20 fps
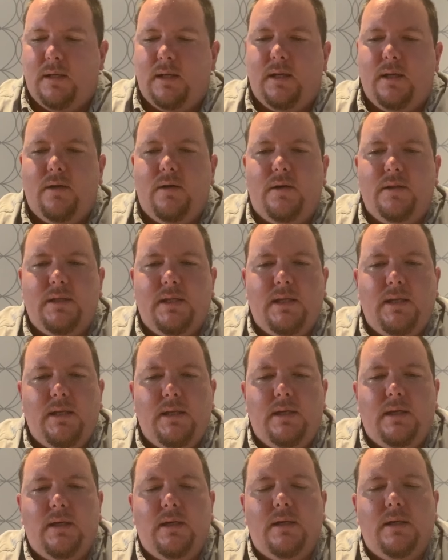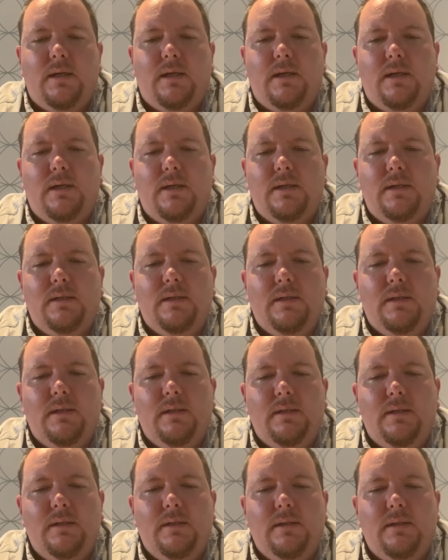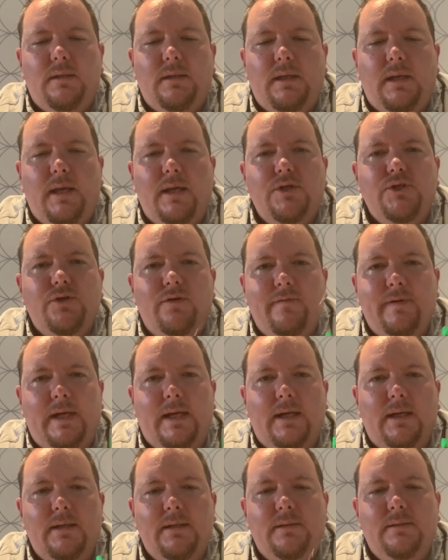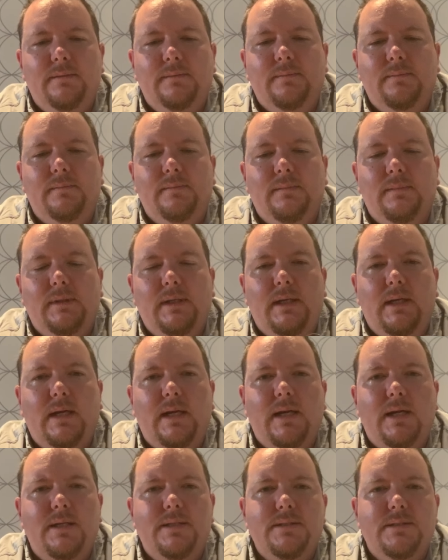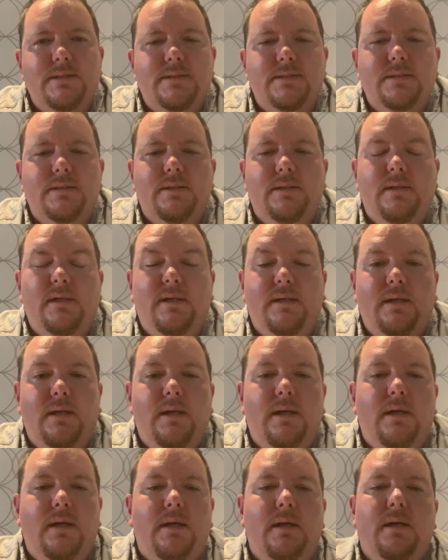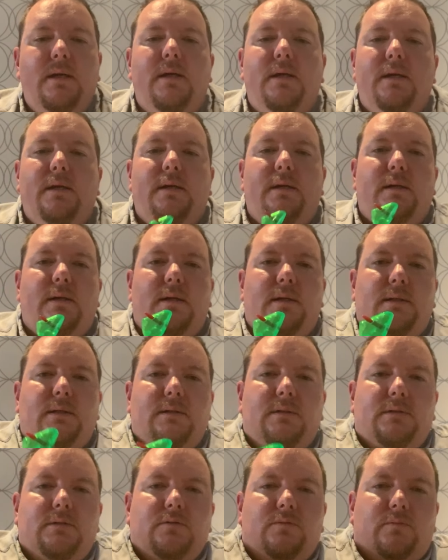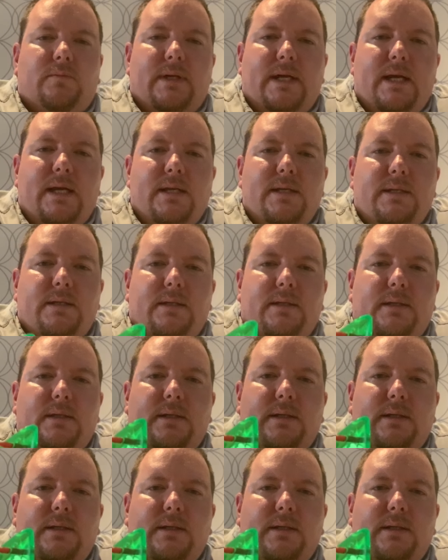And on the anchovy head, it has a little red,